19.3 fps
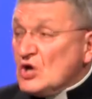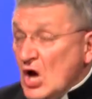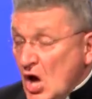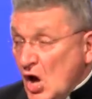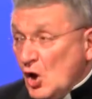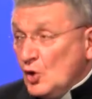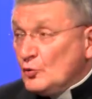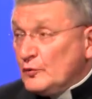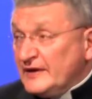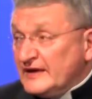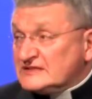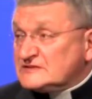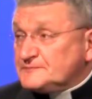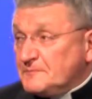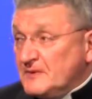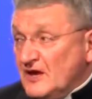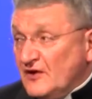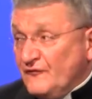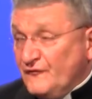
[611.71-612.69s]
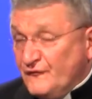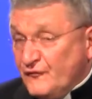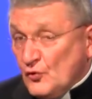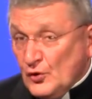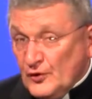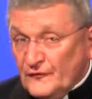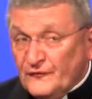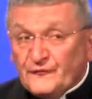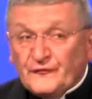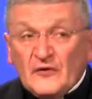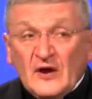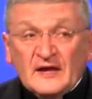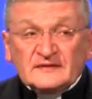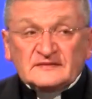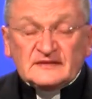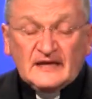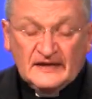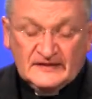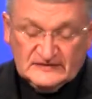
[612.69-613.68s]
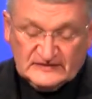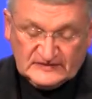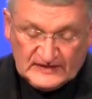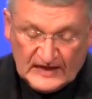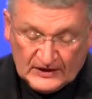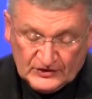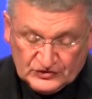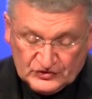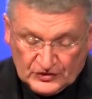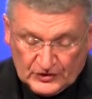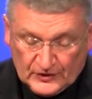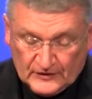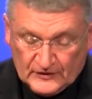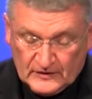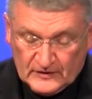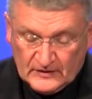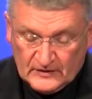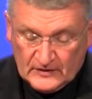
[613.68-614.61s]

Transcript: always be forefront and center.